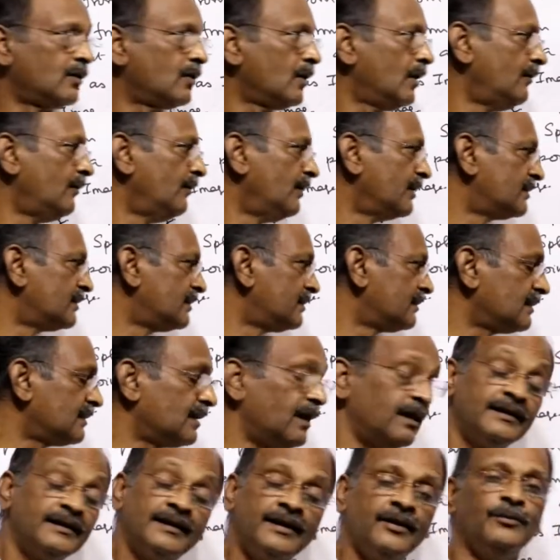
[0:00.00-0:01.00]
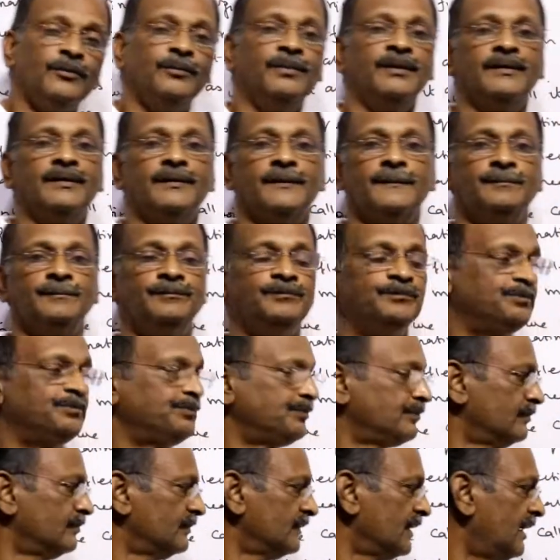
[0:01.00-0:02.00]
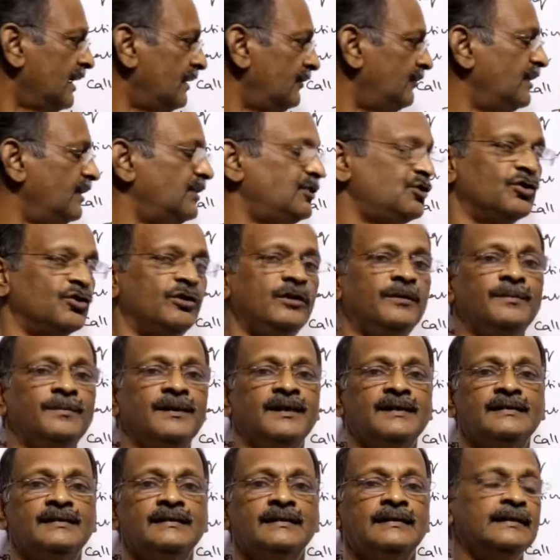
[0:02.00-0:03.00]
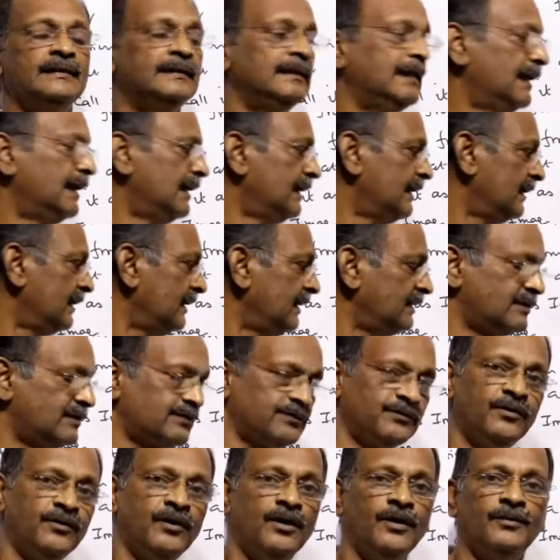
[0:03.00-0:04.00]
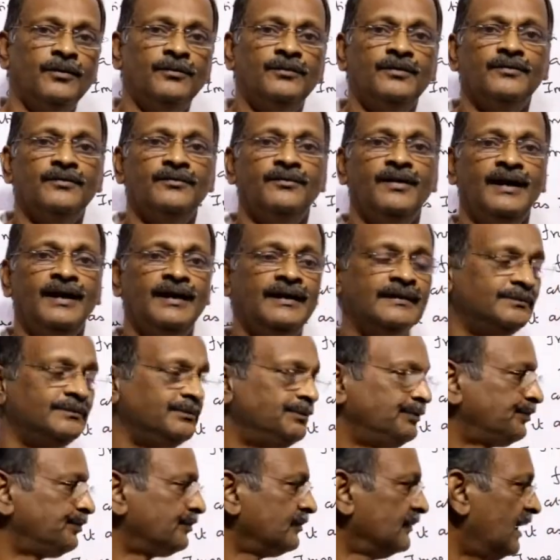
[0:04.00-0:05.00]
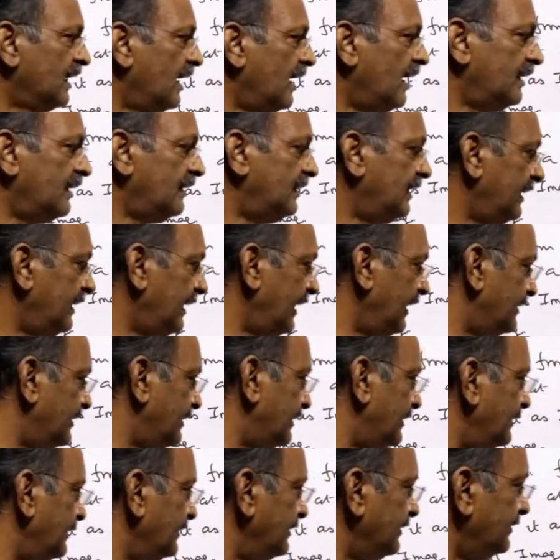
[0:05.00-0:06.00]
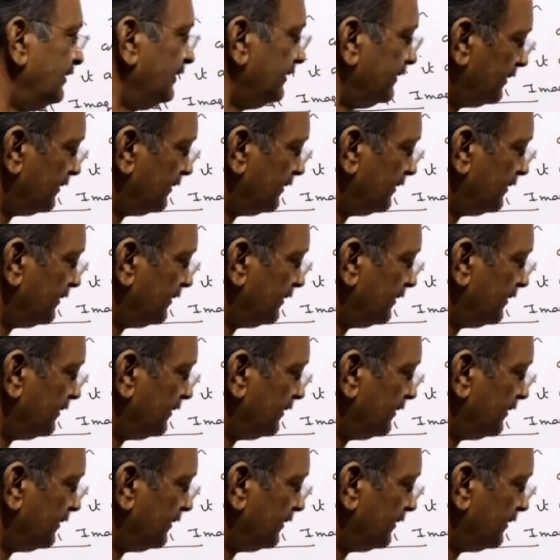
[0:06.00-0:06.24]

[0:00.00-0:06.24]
concave mirror. And virtual image is formed when all the rays,